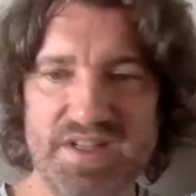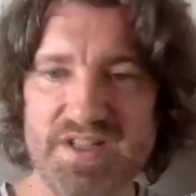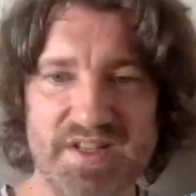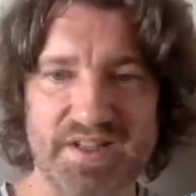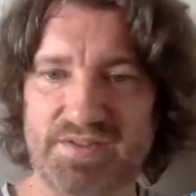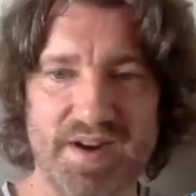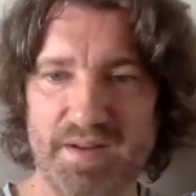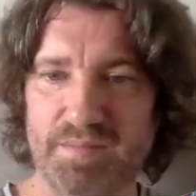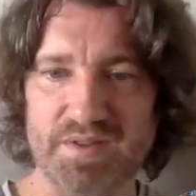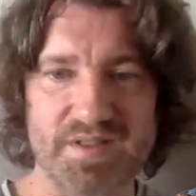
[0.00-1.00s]
an
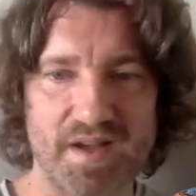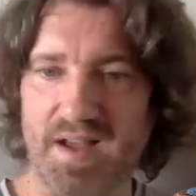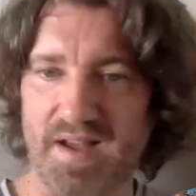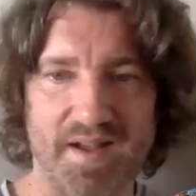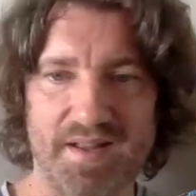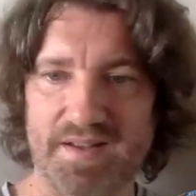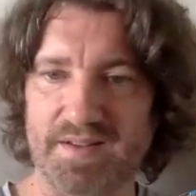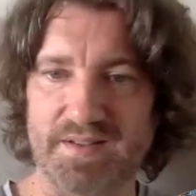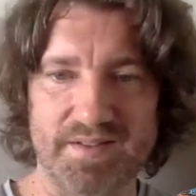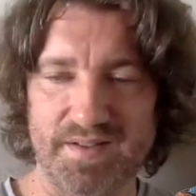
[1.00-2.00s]
incredible talent.